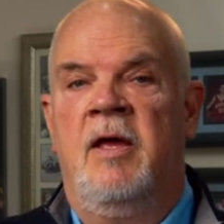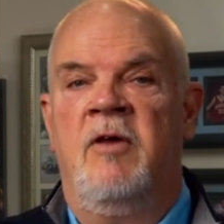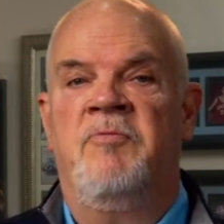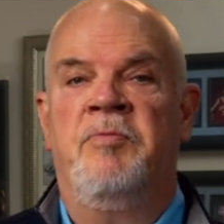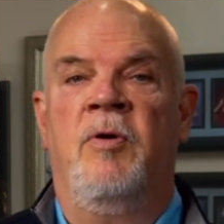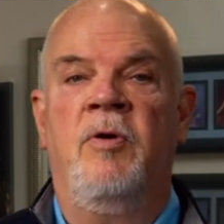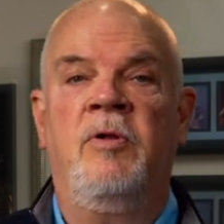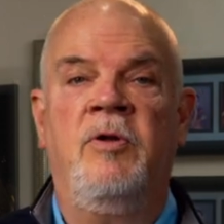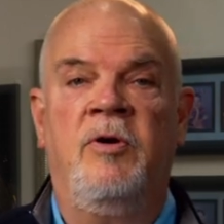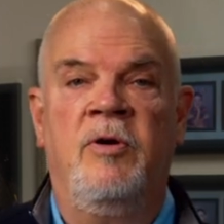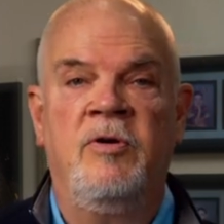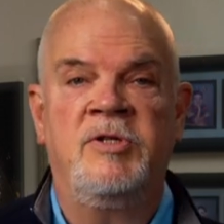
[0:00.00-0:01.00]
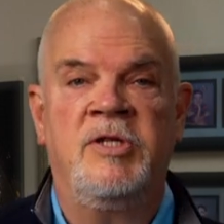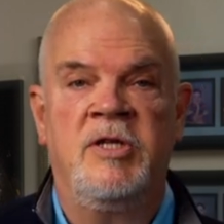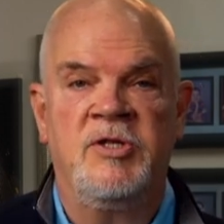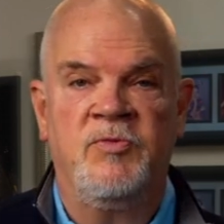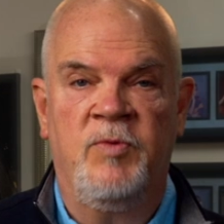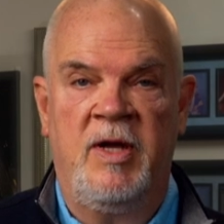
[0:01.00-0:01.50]
If Paul urged
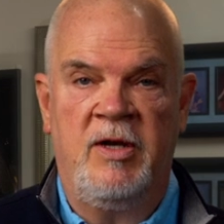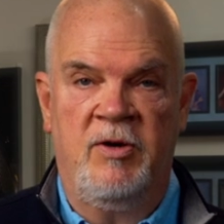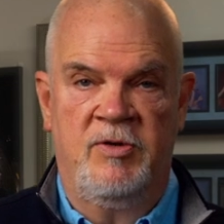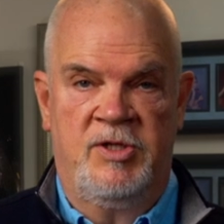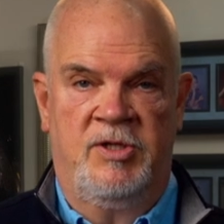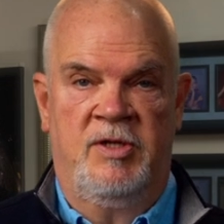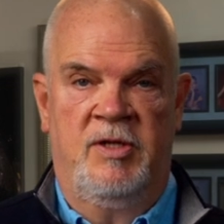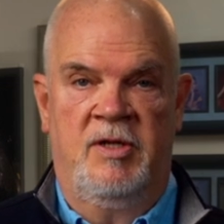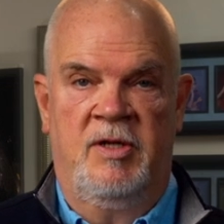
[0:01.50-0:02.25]
his readers